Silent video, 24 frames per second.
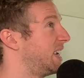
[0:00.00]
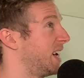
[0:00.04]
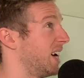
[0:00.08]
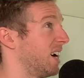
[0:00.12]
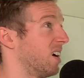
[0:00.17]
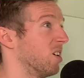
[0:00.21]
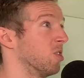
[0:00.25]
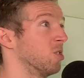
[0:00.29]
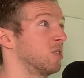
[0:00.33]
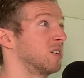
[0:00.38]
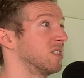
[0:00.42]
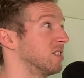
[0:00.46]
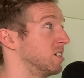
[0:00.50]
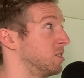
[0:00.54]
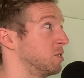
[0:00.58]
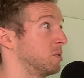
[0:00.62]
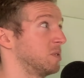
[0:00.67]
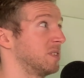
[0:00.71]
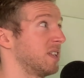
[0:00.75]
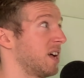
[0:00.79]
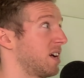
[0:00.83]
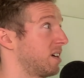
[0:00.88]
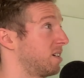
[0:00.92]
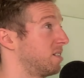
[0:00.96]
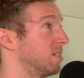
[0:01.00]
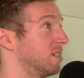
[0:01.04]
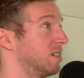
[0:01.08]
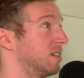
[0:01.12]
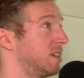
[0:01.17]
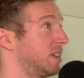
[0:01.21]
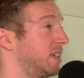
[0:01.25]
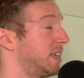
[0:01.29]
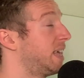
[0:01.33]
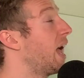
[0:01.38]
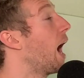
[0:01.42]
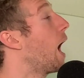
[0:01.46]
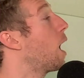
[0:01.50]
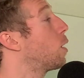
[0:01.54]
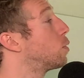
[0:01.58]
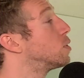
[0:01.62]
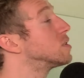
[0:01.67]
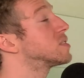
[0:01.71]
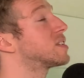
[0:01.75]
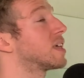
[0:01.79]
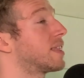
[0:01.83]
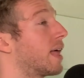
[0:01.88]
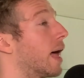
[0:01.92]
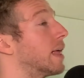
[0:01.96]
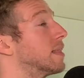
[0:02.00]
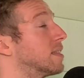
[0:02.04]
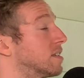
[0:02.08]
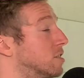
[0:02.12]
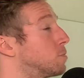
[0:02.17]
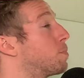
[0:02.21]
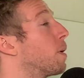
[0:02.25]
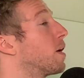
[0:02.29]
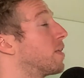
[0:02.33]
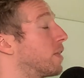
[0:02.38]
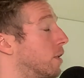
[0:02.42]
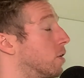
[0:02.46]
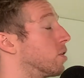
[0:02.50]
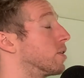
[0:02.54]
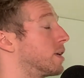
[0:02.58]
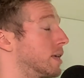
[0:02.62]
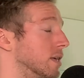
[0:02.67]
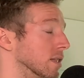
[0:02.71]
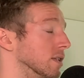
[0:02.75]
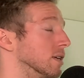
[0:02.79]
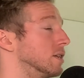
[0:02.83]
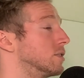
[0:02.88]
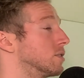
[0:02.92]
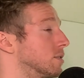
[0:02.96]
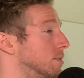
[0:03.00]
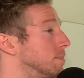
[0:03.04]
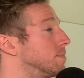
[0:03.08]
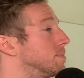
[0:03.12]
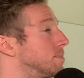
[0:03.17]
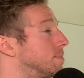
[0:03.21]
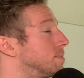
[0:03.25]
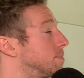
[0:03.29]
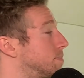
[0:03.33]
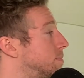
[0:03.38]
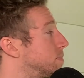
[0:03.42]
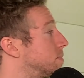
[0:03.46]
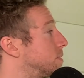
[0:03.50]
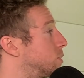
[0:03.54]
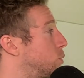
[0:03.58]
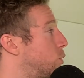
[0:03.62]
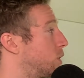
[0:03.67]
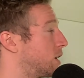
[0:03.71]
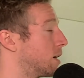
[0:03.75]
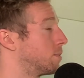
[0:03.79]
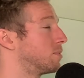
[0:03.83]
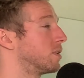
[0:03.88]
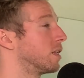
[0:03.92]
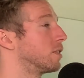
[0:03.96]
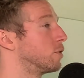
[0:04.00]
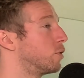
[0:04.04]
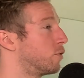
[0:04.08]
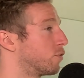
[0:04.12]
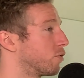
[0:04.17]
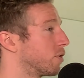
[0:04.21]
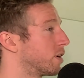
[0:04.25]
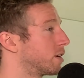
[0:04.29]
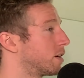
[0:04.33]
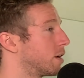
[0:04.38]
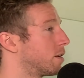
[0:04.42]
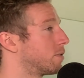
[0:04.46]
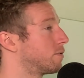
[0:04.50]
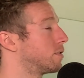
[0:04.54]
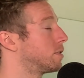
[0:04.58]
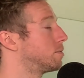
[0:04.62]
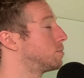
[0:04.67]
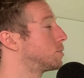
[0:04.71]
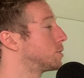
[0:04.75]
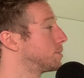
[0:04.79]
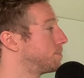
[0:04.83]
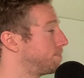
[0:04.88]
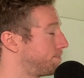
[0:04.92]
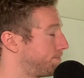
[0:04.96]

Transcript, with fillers: Hercules is not good. Yeah. Yeah, I will say that. This is better than Hercules. Yeah. When it comes to Lou Ferrigno films. Yeah.